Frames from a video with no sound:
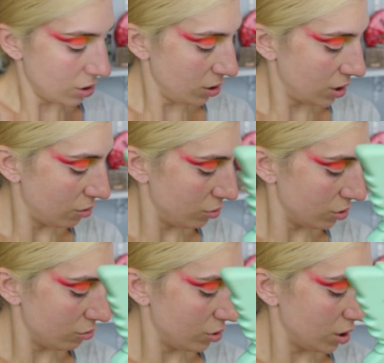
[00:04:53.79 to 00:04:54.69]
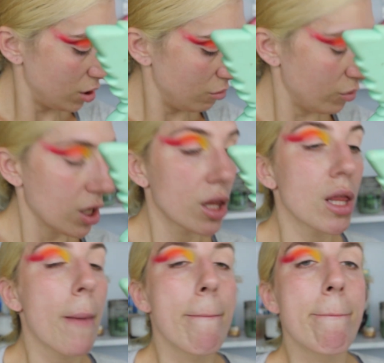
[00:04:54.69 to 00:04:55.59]
Now we're going in
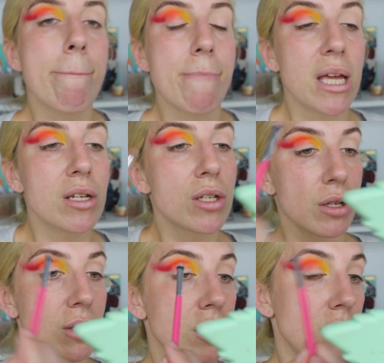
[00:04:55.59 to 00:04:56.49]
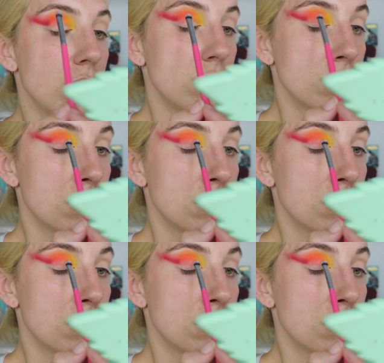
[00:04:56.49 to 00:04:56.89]
with Mental.